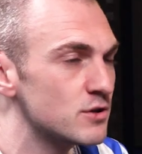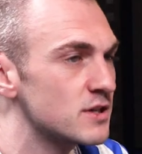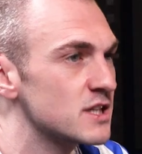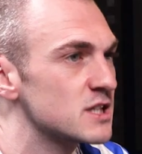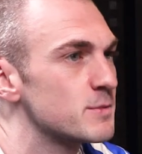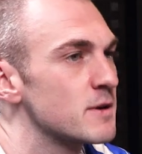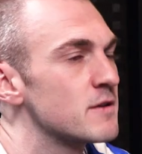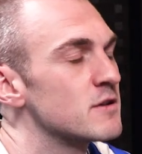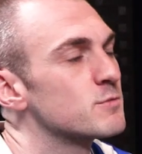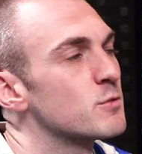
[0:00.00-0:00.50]
good
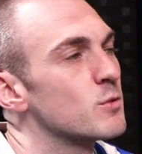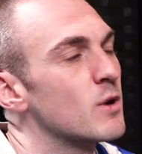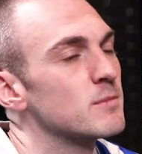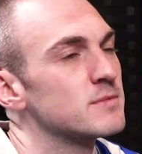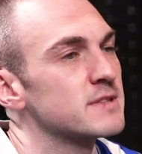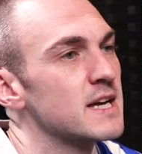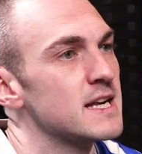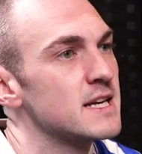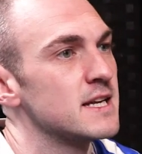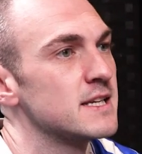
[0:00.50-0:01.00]
experience. But what I'm
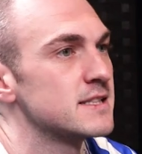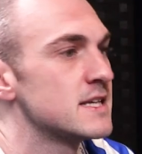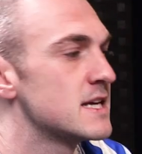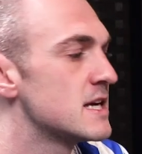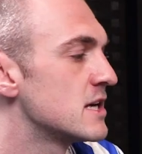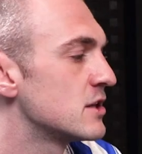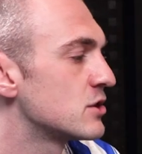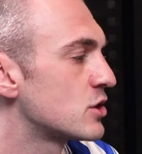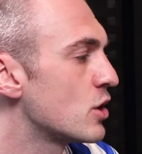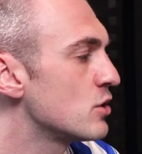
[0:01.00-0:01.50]
saying is
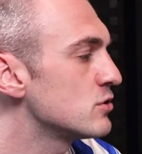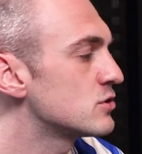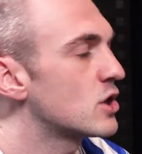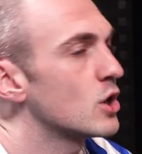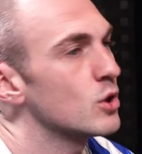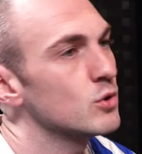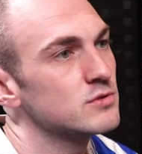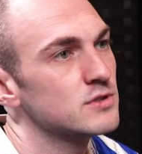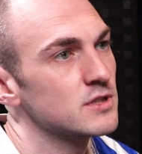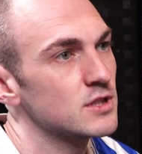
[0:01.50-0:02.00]
those
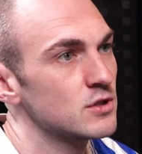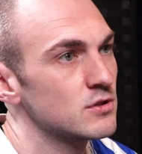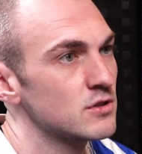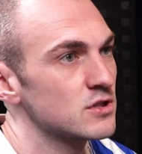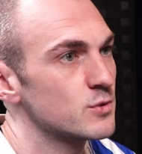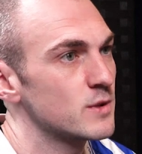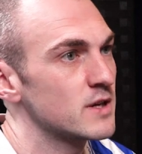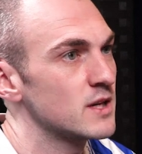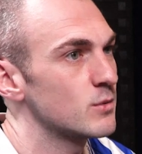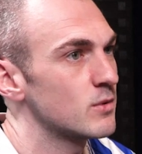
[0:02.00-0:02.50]
goals at the
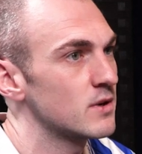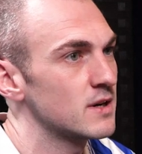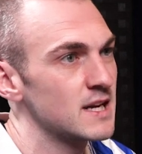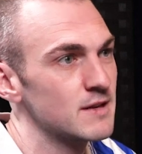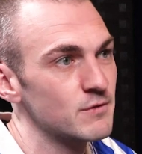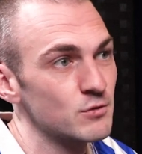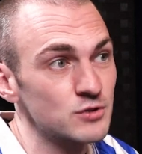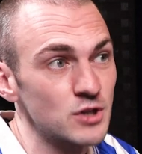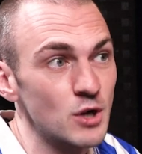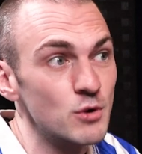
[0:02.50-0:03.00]
under-21
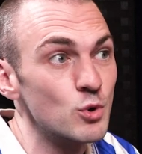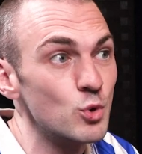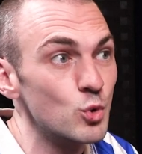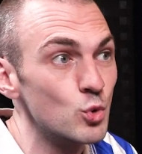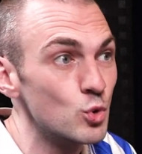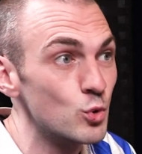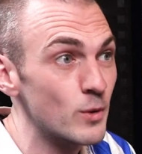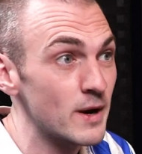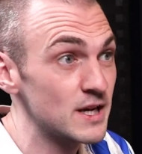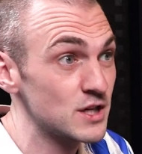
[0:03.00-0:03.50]
level don't
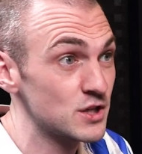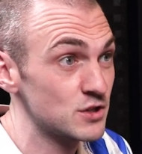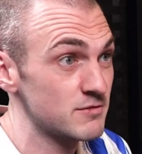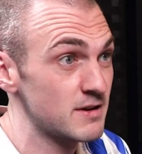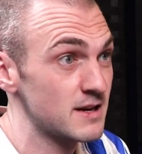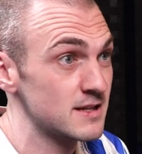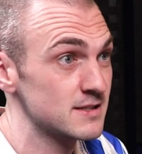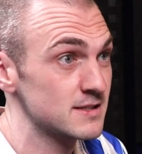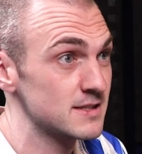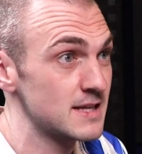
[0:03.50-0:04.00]
always
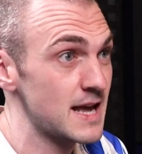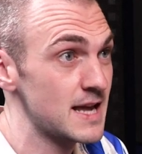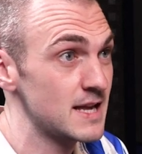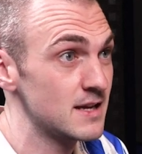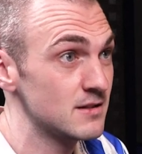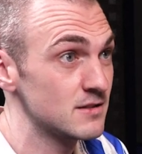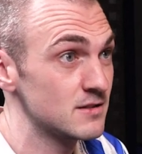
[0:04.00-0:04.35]
translate